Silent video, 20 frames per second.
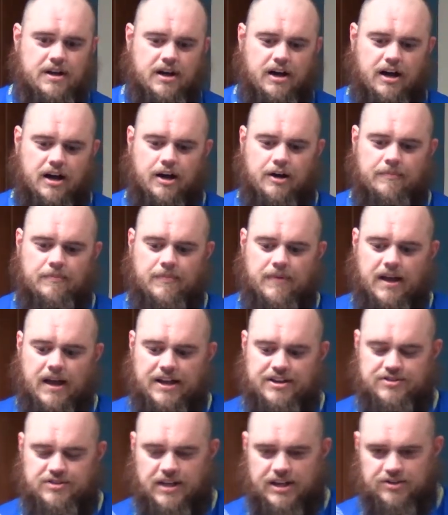
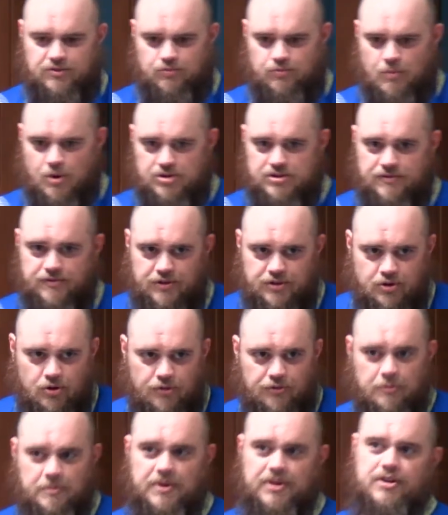As most of you are
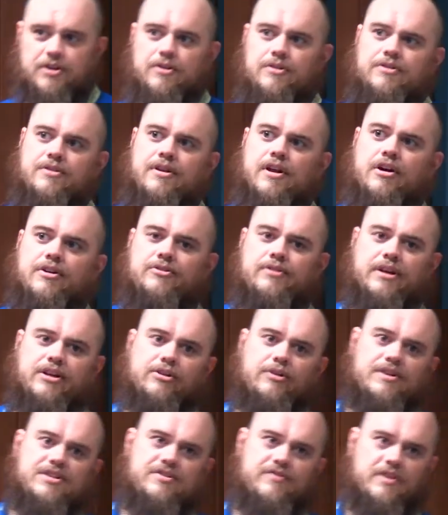familiar, the
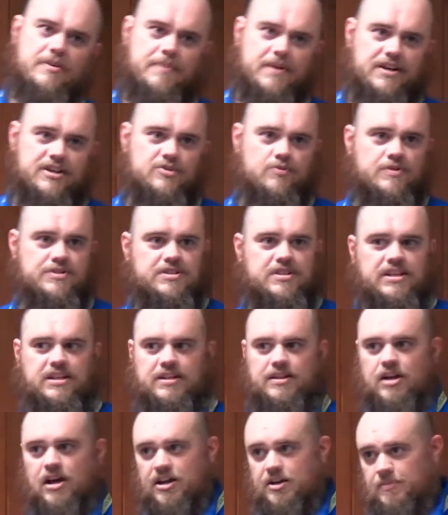Declaration of Independence was the
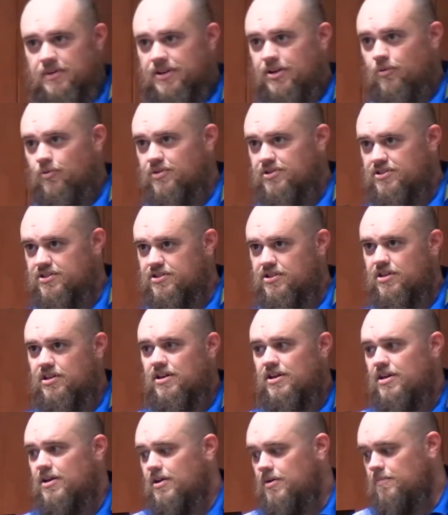document that was
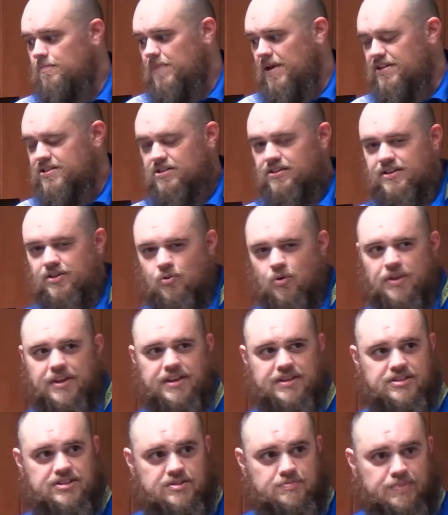basically the one
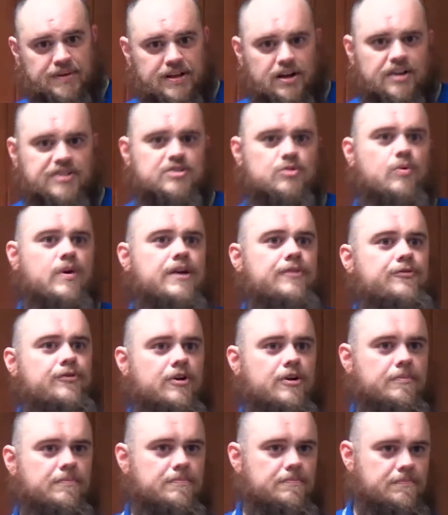that split us away
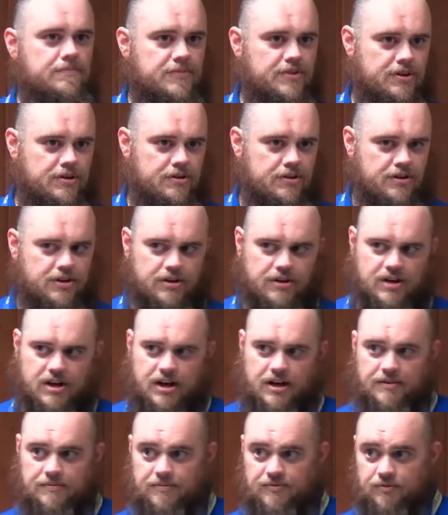from
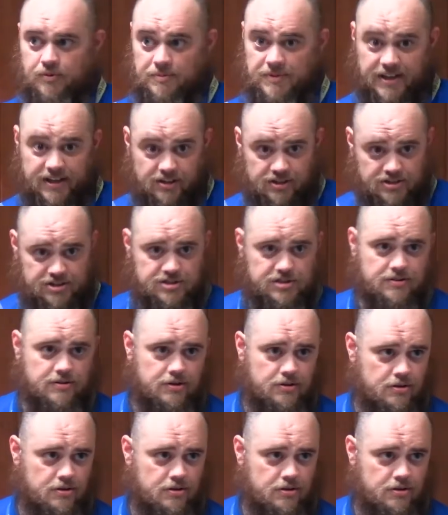the English